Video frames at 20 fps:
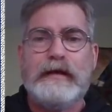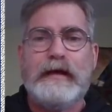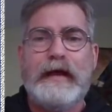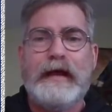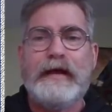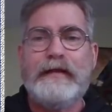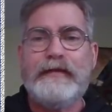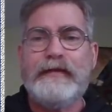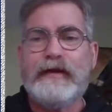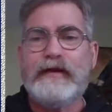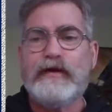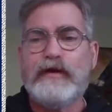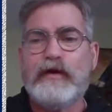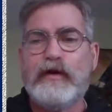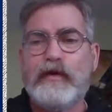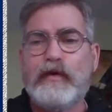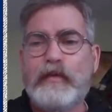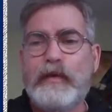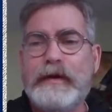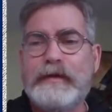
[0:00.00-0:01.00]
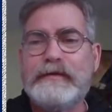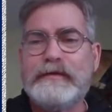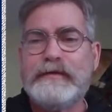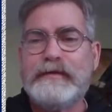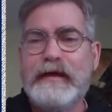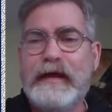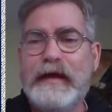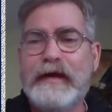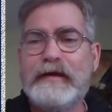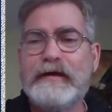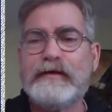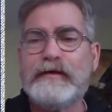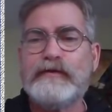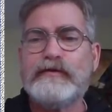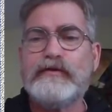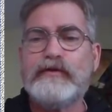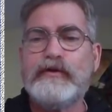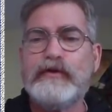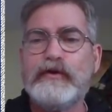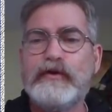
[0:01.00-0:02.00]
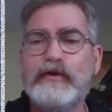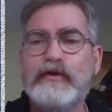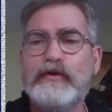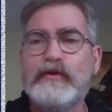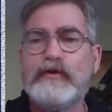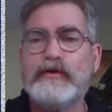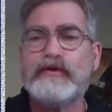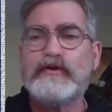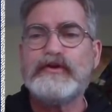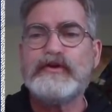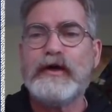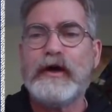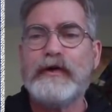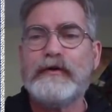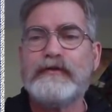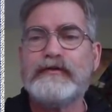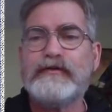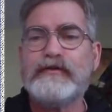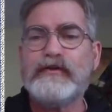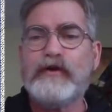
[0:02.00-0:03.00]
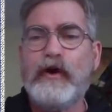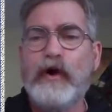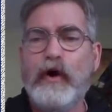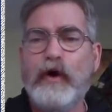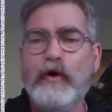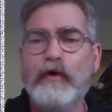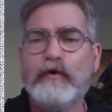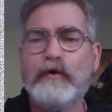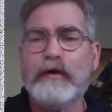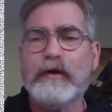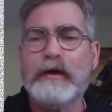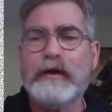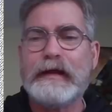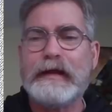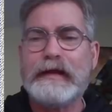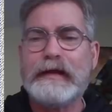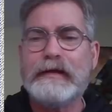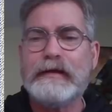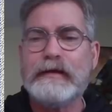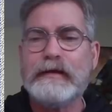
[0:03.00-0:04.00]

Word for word: And then we tend to just totally